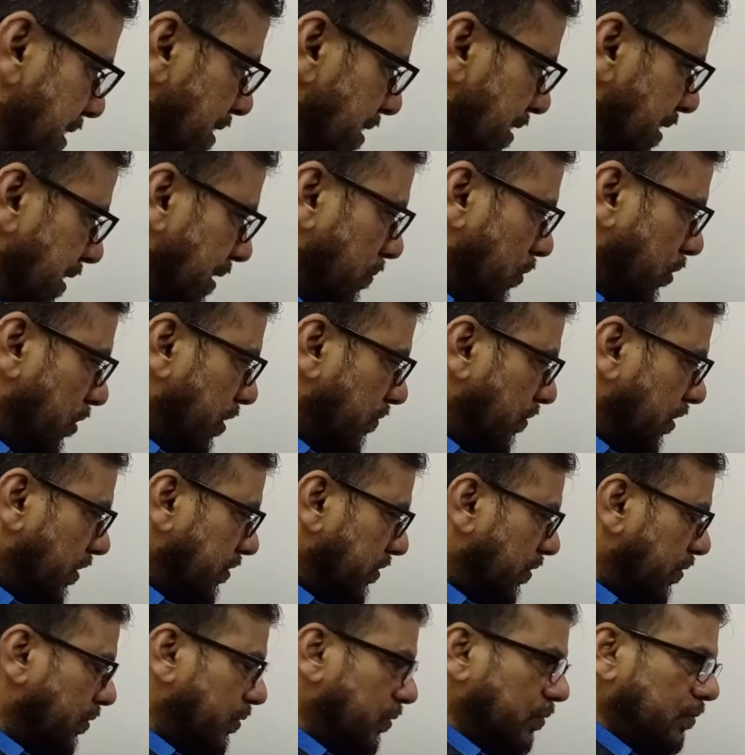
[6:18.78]
the motor was
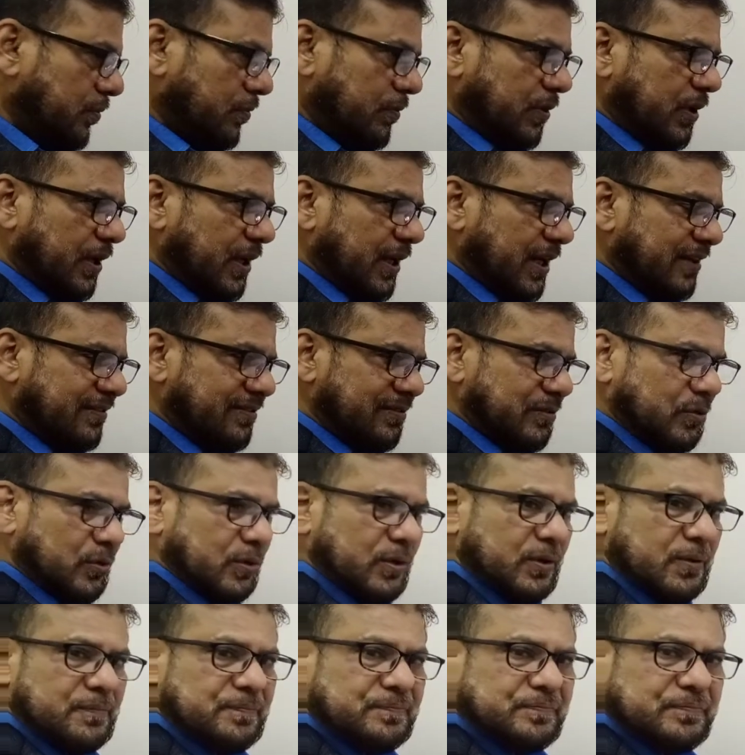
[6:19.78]
on less
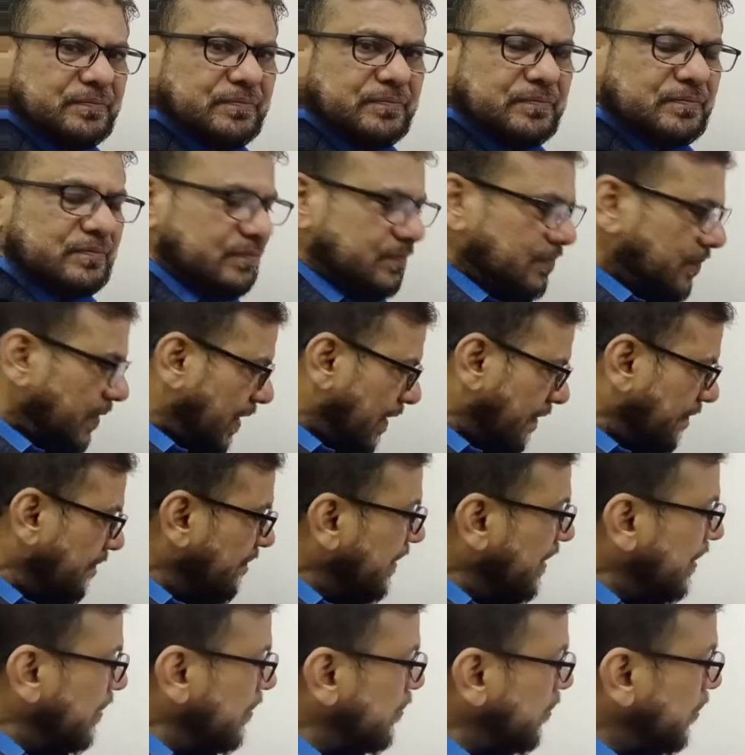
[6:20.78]
load. When
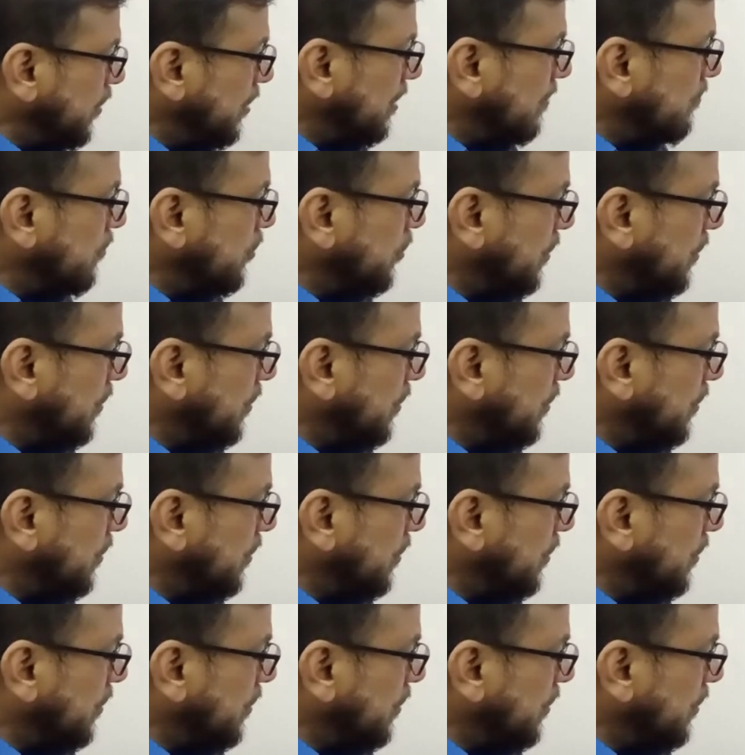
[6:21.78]
you load the